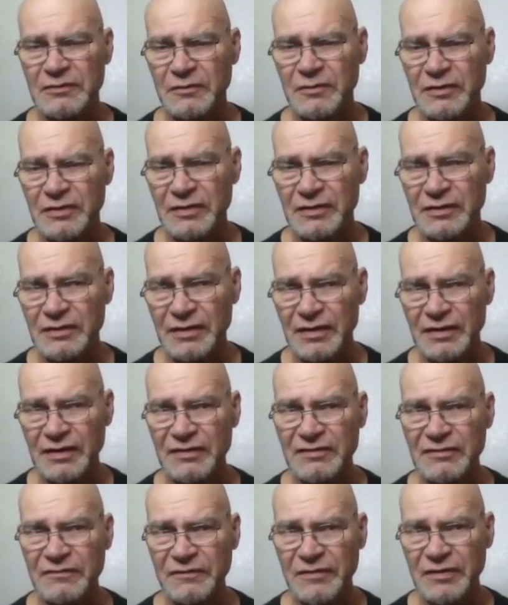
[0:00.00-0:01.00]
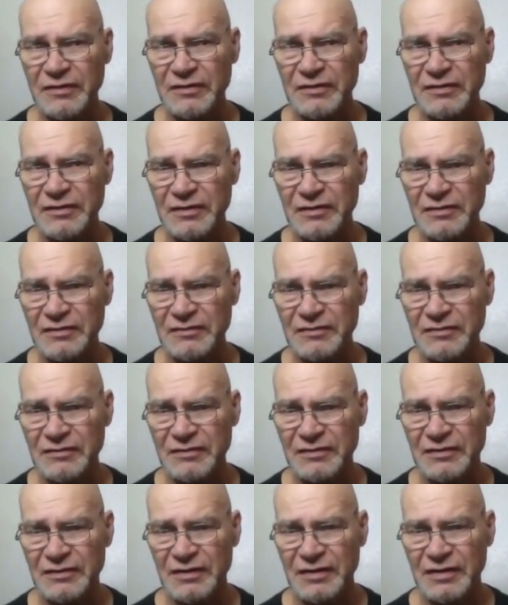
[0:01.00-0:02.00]
one. And it's fairly new, so
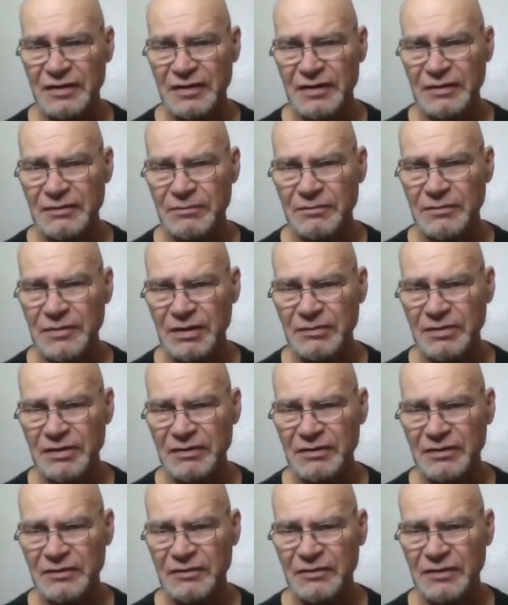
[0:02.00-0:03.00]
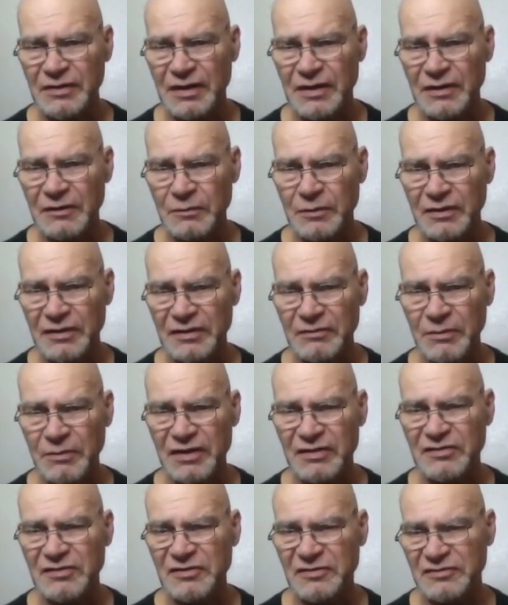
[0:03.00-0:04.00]
it may be a little off while they make
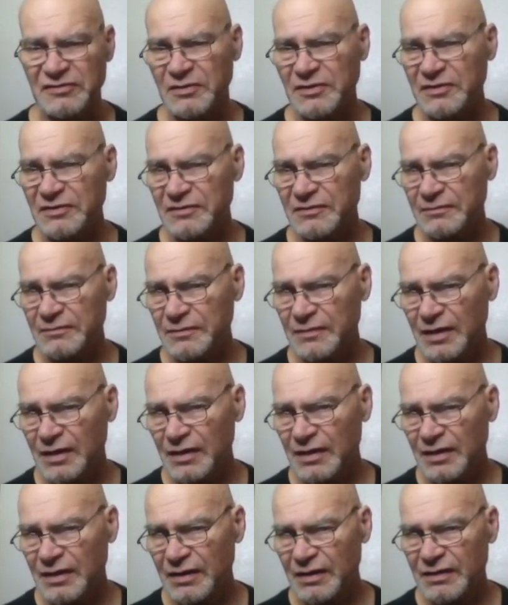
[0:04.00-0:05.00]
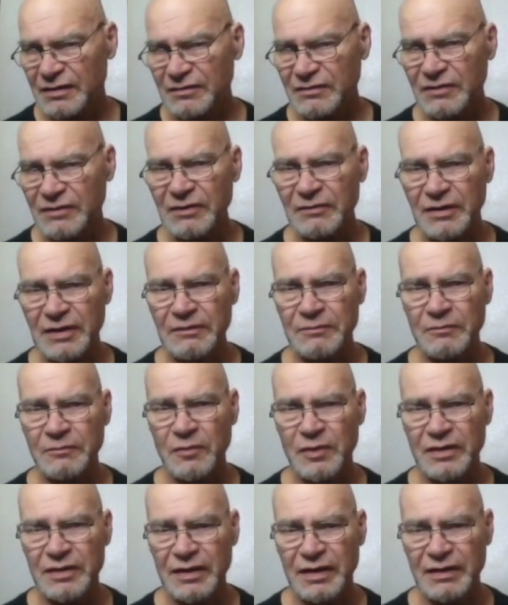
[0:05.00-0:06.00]
adjustments. So anyway,
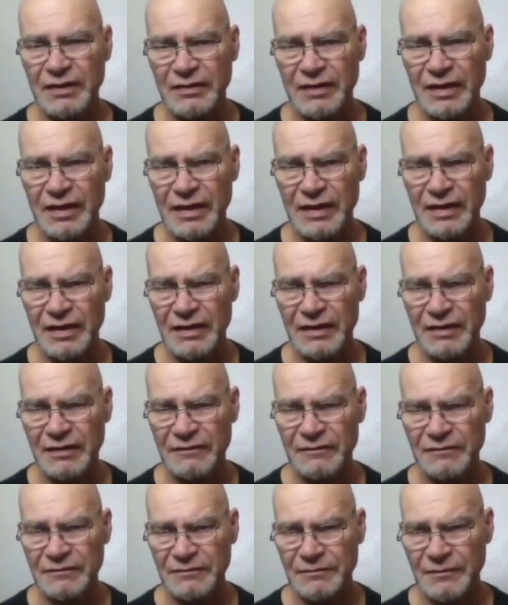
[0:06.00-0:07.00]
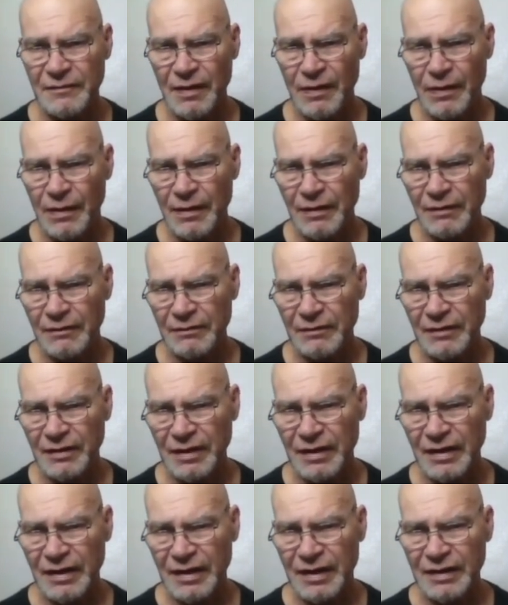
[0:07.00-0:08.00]
we now have
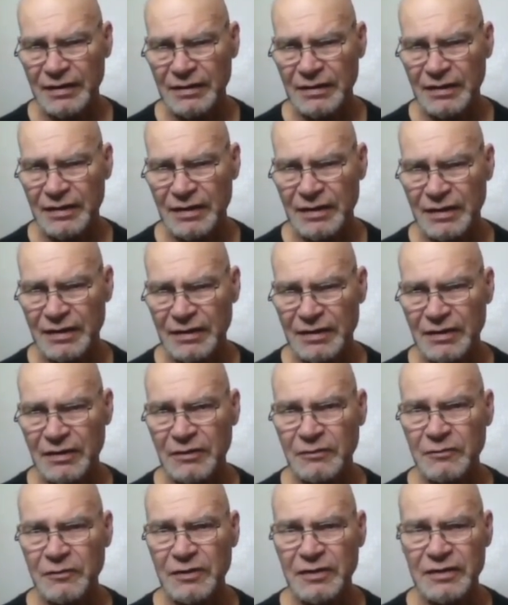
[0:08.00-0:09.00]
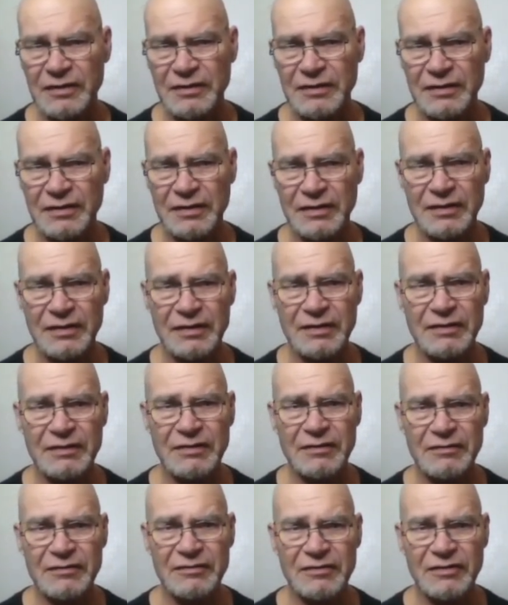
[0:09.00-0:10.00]
that, and then we can
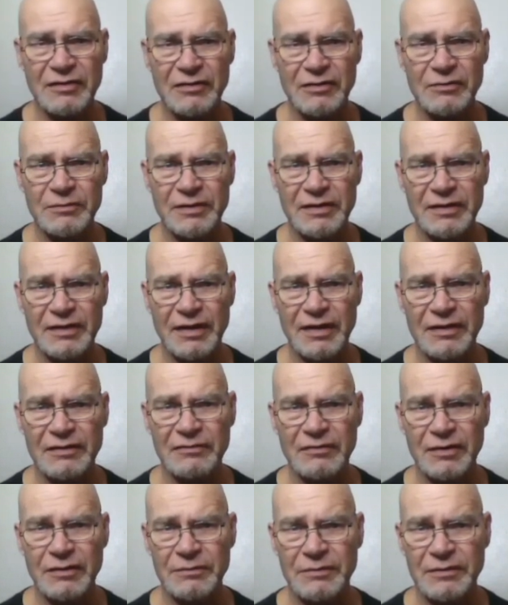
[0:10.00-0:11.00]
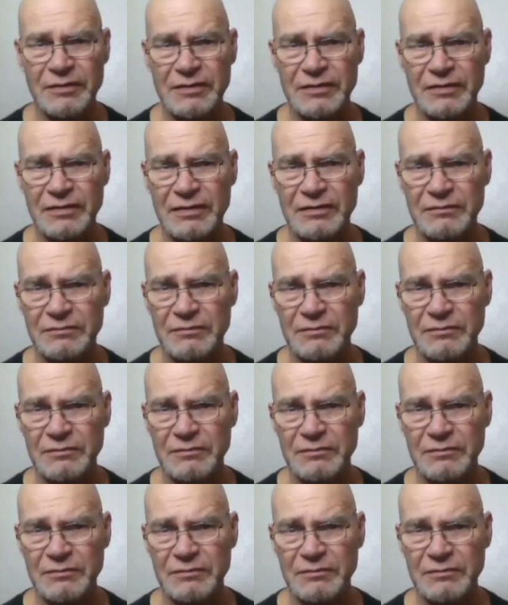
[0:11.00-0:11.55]
use the color pick eyedropper,